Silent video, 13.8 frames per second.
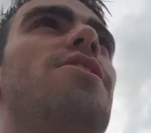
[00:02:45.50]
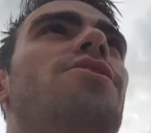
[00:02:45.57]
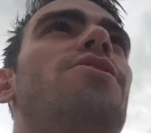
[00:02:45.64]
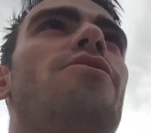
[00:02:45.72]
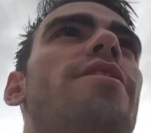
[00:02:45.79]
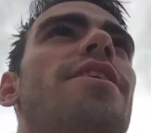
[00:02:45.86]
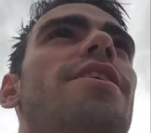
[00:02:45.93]

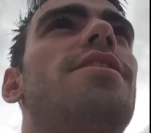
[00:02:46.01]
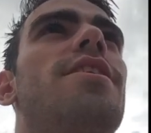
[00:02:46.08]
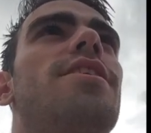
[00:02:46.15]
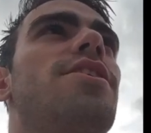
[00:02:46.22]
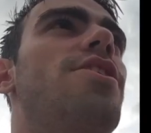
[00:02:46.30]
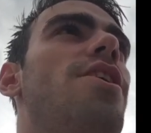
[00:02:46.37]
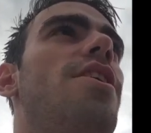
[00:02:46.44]
Not really
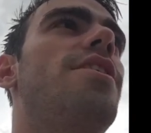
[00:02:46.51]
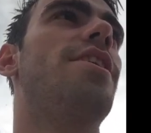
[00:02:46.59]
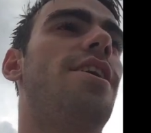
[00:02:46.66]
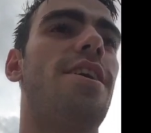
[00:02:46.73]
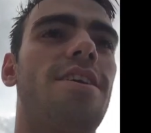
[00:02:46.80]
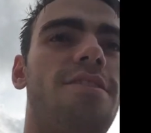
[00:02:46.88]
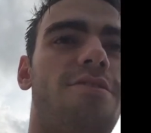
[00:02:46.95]
that good
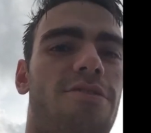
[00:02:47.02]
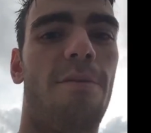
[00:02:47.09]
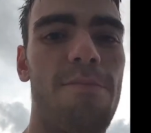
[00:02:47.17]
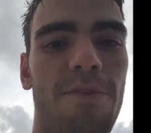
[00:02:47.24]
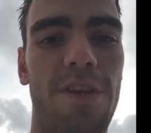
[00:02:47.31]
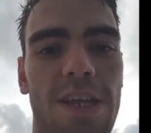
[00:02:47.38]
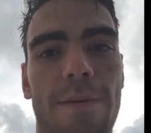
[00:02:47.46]
idea. So
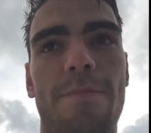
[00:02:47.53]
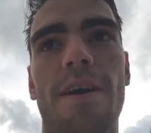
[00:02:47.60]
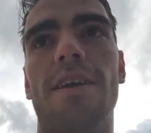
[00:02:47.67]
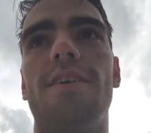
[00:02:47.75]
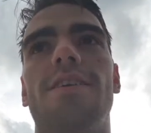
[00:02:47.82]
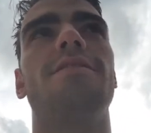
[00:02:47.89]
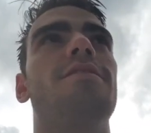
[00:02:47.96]
I'm gonna get
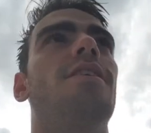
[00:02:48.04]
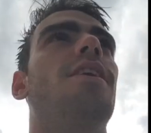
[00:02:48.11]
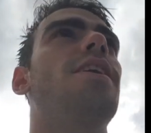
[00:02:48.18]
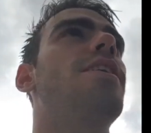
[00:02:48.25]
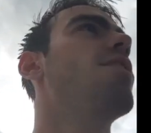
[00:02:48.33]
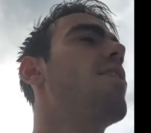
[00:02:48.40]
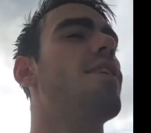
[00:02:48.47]
back
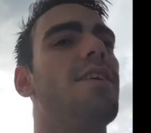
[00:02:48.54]
inside.